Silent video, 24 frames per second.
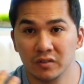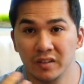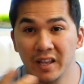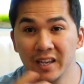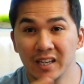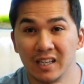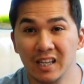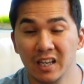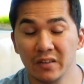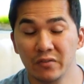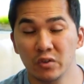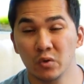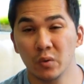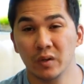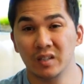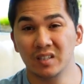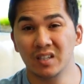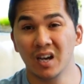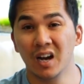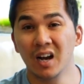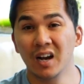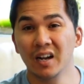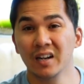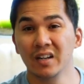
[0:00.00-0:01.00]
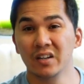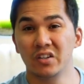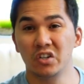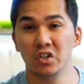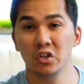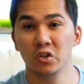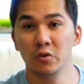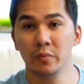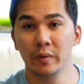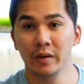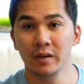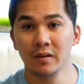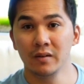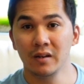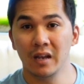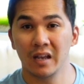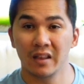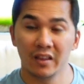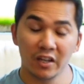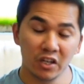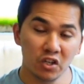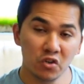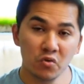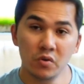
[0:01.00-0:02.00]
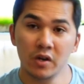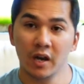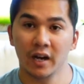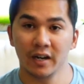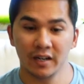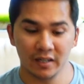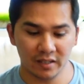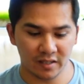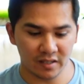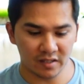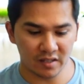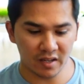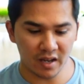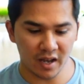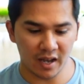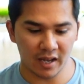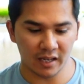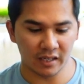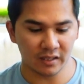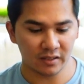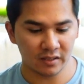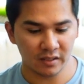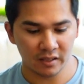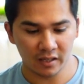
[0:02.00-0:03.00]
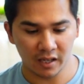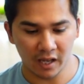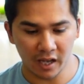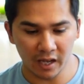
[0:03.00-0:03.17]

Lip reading: They give you a ton of tubing and then you cut it to size.